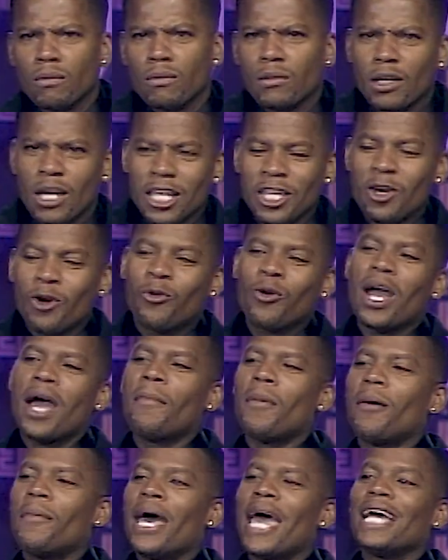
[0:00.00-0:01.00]
And your
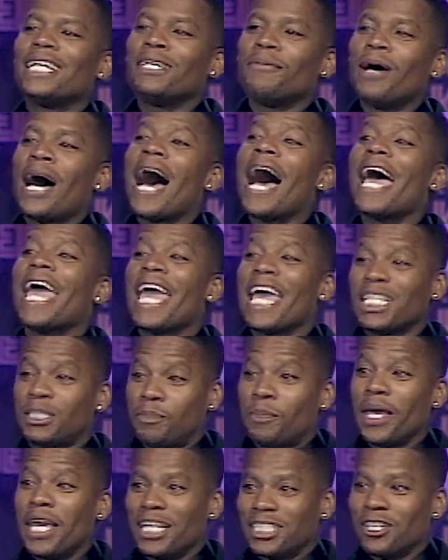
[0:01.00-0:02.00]
grandmama had them high ass
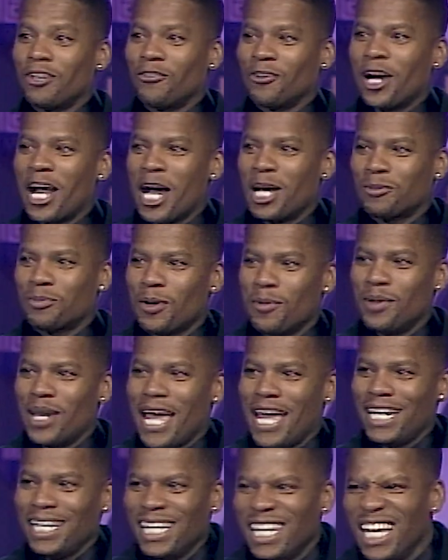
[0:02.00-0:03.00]
beds over her house. Remember that?
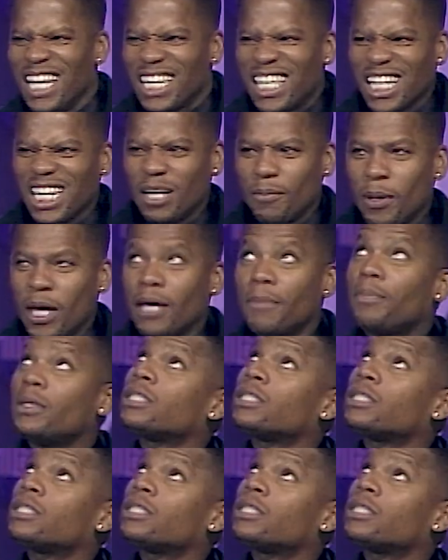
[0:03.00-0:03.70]
Get in the bed, bitch.